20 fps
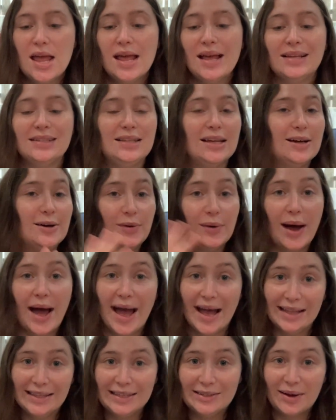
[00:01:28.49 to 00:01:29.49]
So
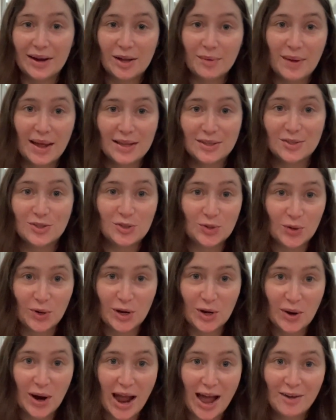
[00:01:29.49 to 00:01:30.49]
highly recommend
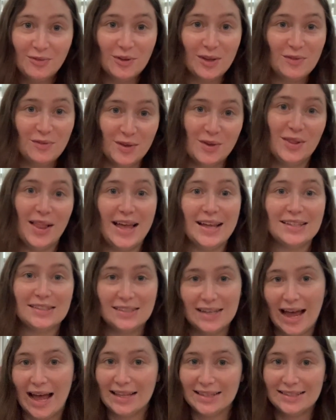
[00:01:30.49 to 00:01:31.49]
Storygraph if you like
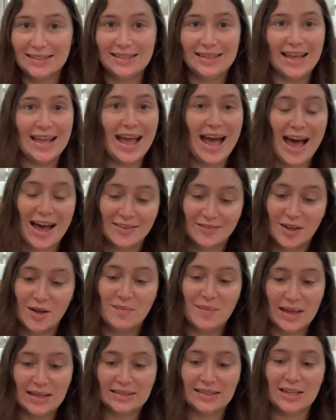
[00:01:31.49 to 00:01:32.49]
stats. They have
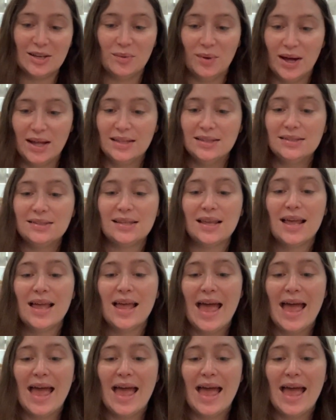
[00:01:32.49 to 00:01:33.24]
amazing ones.